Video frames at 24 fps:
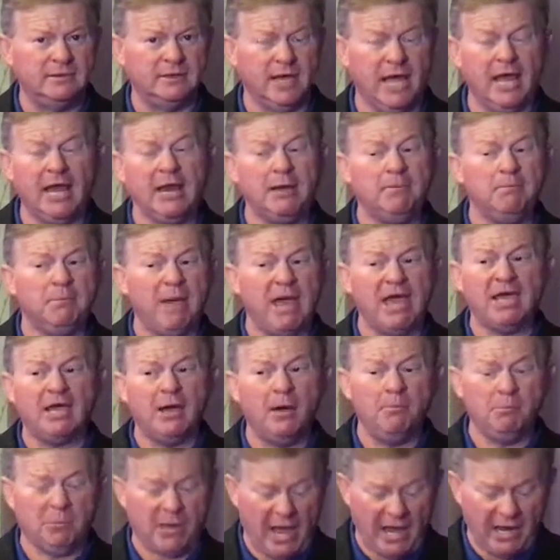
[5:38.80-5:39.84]
And it may
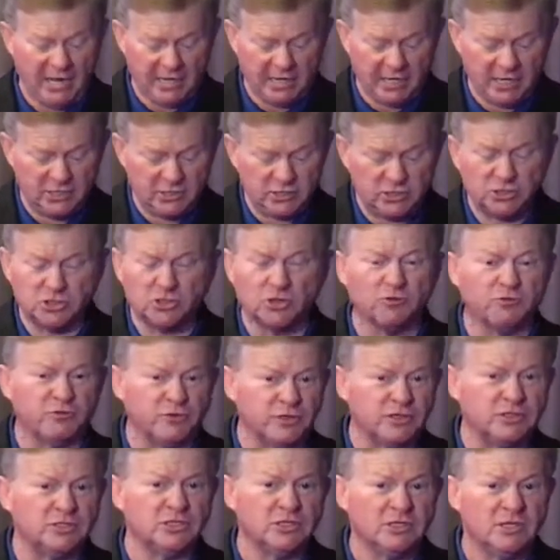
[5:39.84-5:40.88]
come back at a
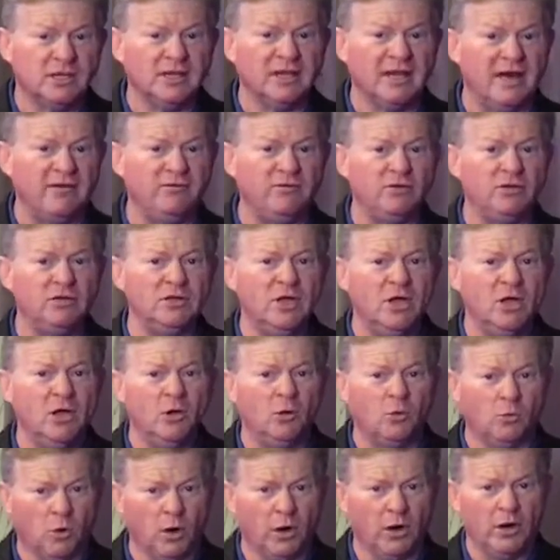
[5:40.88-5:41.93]
surface level
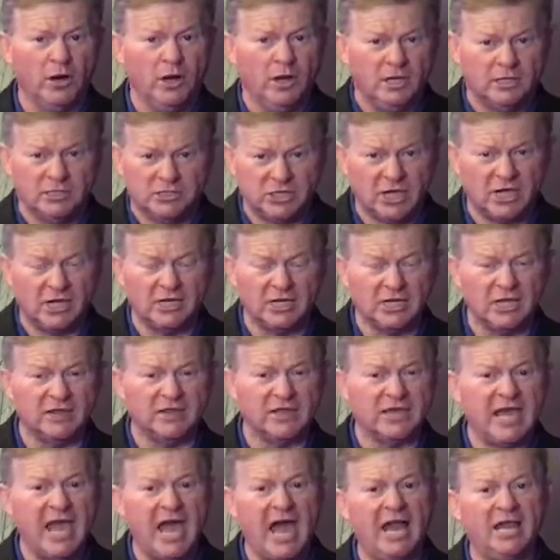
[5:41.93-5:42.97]
where suddenly
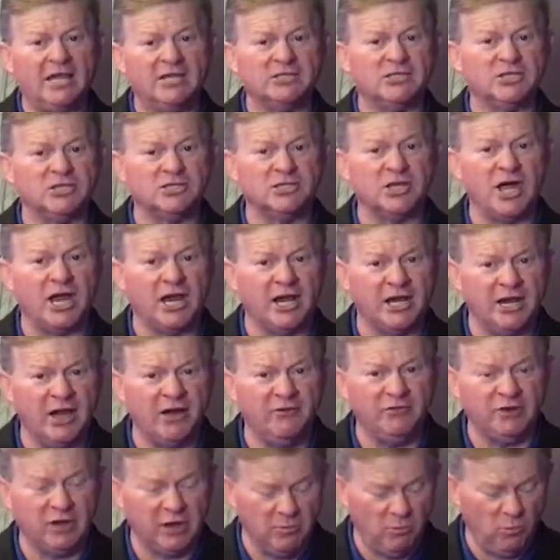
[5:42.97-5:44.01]
the callus is not
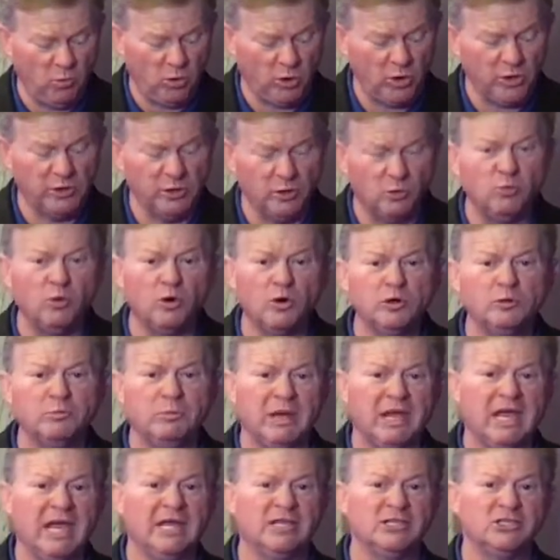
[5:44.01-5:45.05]
enough anymore and the wound
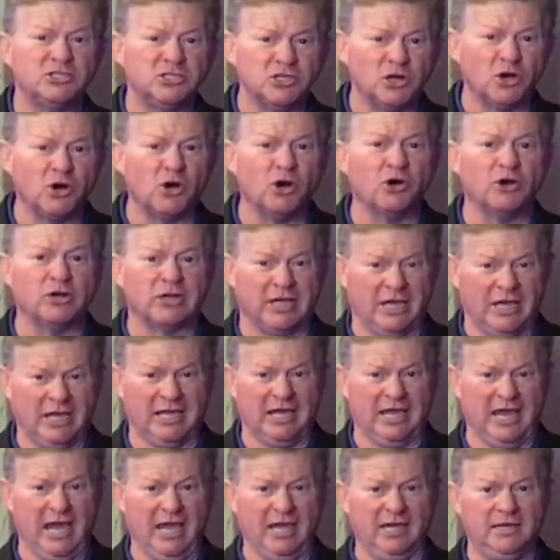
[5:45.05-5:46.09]
begins to hurt
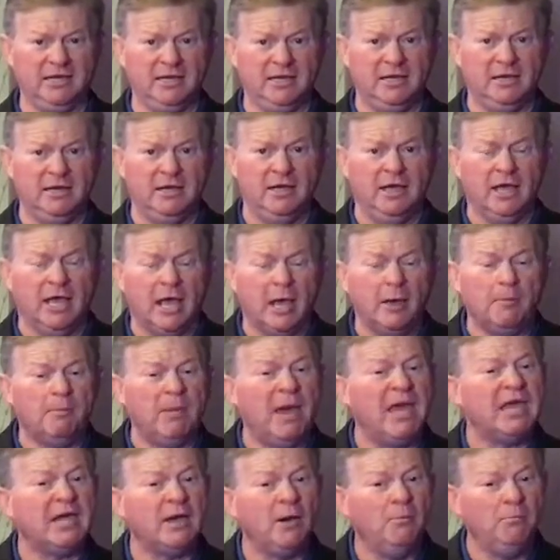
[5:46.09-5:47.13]
again. It
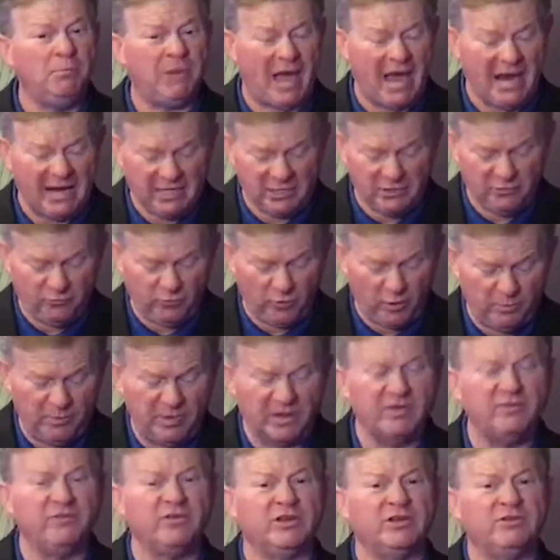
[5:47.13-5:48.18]
may come back in the form
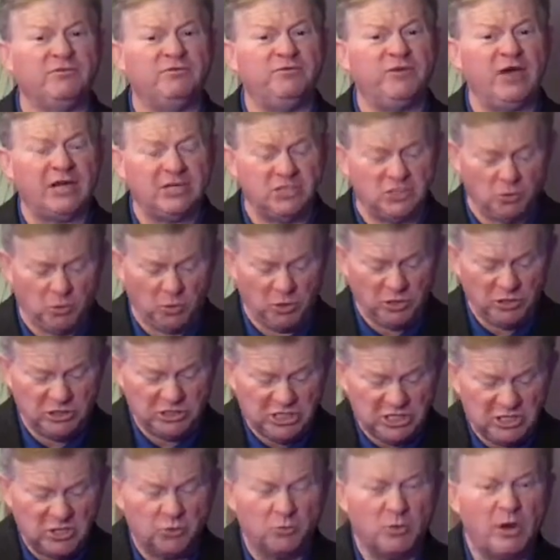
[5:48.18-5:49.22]
of an infection where you
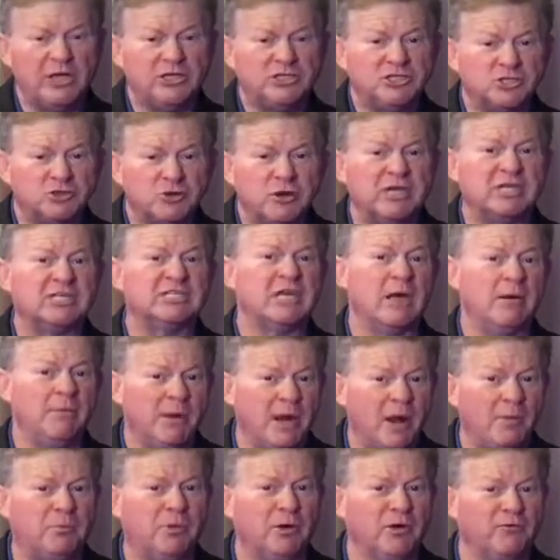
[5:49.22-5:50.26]
see the red streaks
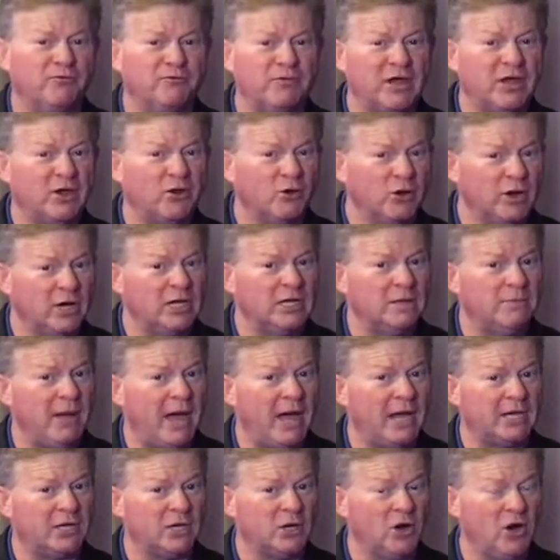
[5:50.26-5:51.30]
coming up your finger and in the
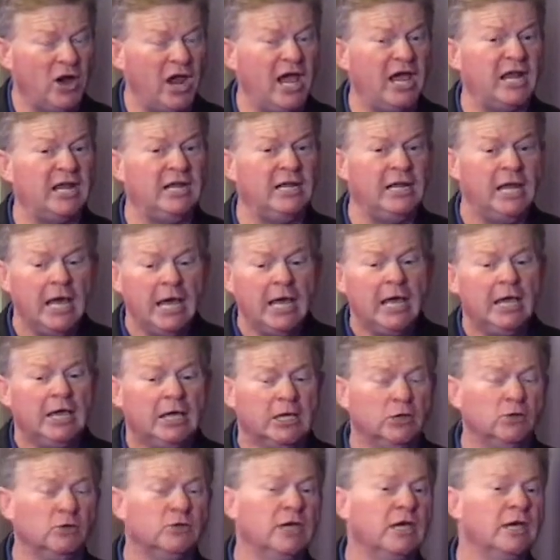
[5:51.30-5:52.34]
back of your hand, and
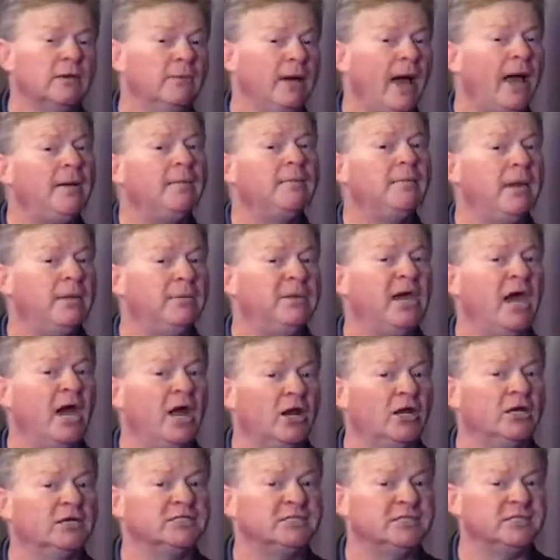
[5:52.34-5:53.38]
you think, well, maybe I
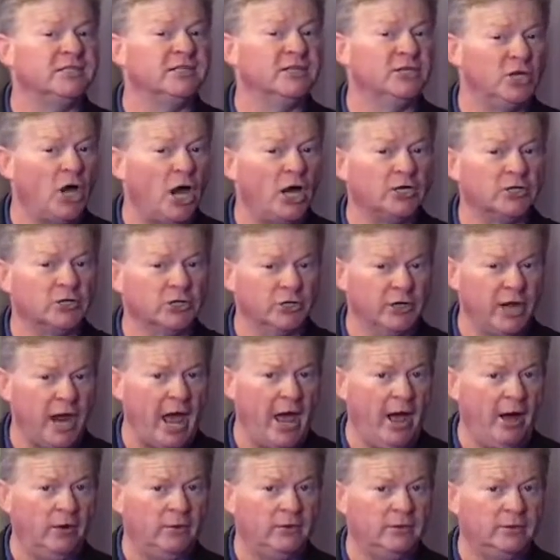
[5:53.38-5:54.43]
ought to see the doctor now.